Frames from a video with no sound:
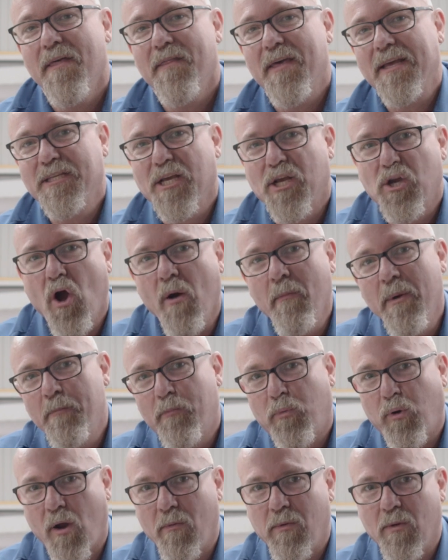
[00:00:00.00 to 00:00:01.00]
There's a common
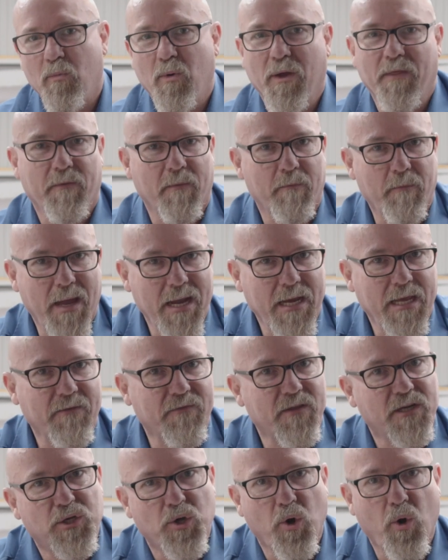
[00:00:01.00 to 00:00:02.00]
problem with many
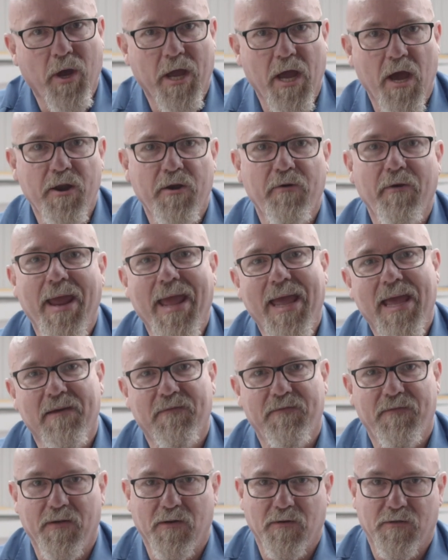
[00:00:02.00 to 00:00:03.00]
of the Toyota air
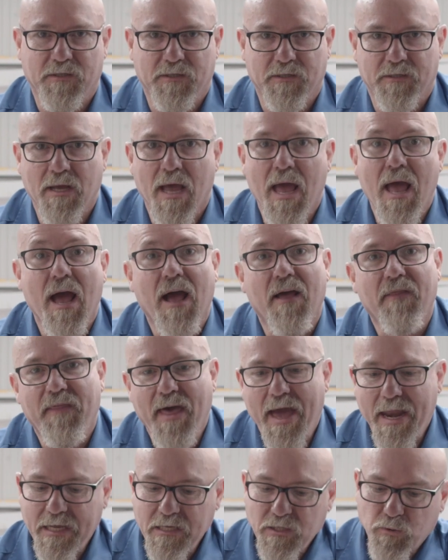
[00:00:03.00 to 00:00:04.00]
filters, and
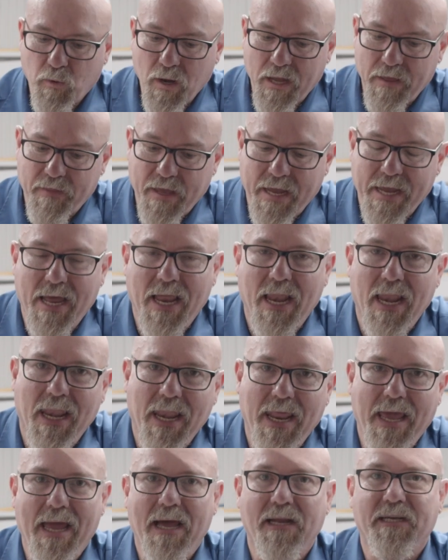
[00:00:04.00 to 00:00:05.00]
that is where they
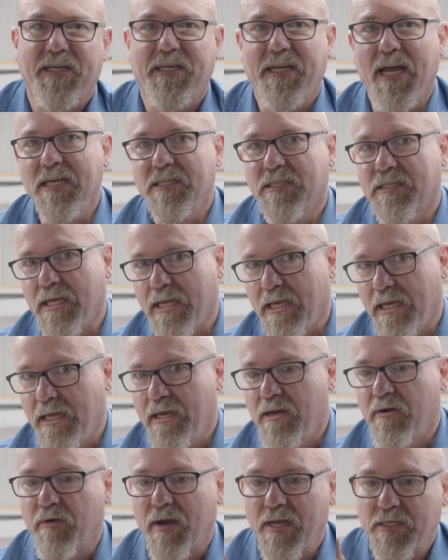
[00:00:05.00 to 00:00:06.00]
allow dust to
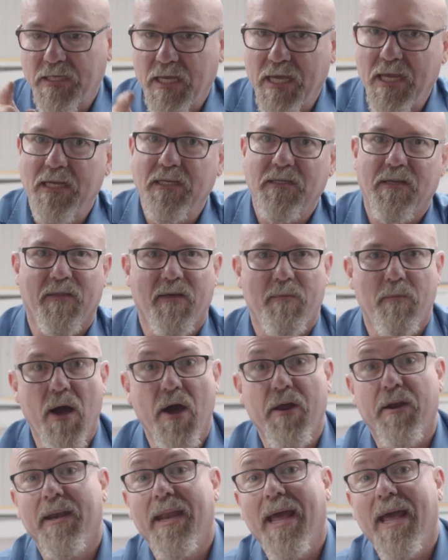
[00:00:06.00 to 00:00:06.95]
ingress into the motor.